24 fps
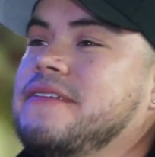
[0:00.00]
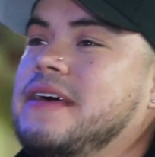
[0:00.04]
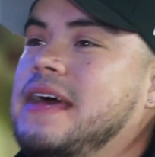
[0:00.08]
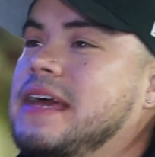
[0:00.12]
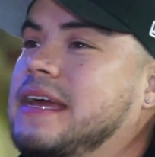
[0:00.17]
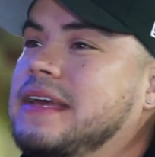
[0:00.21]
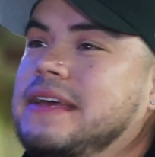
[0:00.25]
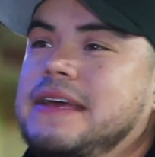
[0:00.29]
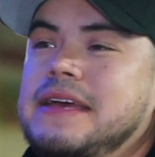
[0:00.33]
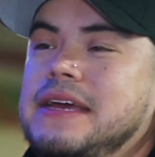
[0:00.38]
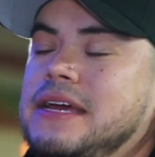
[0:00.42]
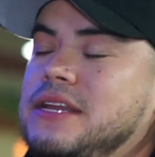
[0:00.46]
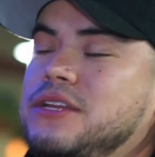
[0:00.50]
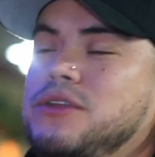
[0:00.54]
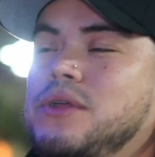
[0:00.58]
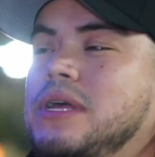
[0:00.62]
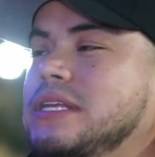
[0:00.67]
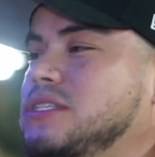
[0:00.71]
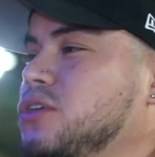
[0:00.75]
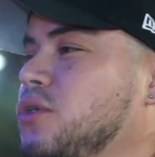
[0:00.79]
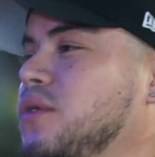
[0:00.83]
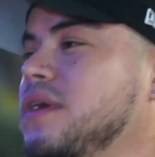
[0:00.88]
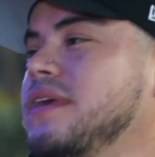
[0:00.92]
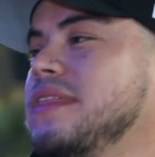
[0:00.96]
Like,
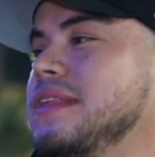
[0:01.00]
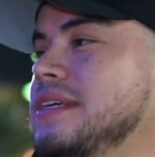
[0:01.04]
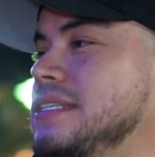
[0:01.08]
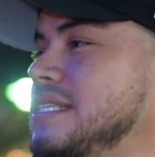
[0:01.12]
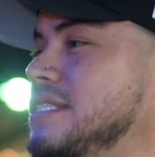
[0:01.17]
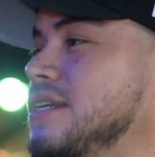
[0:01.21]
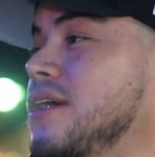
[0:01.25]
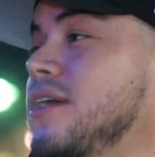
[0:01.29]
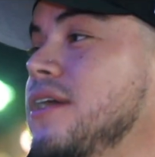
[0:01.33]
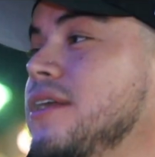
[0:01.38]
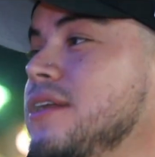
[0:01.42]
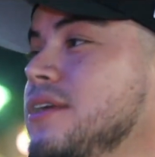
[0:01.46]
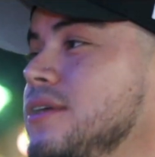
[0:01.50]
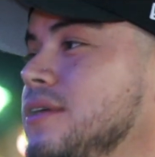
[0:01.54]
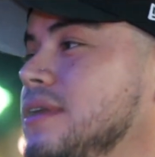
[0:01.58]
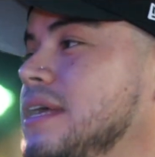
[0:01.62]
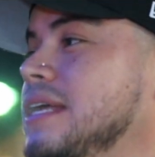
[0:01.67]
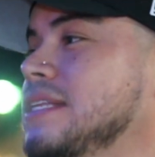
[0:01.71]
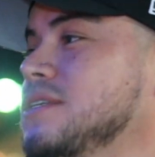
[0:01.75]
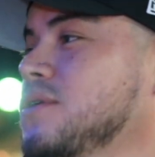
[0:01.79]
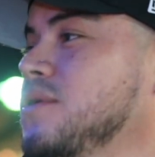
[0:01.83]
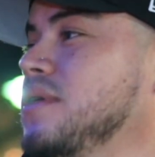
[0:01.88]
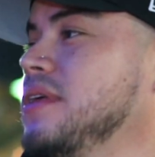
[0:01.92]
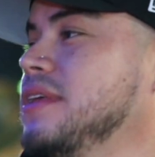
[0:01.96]
dude, it's only the start, dude.
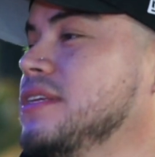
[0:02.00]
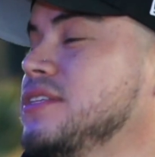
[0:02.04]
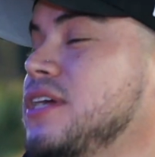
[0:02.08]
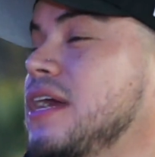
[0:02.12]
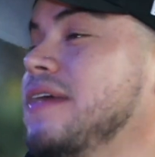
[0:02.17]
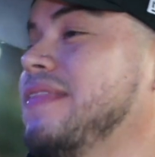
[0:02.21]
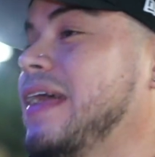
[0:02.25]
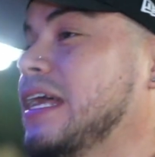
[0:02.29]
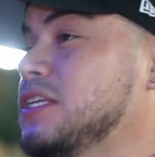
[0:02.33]
It's only the start.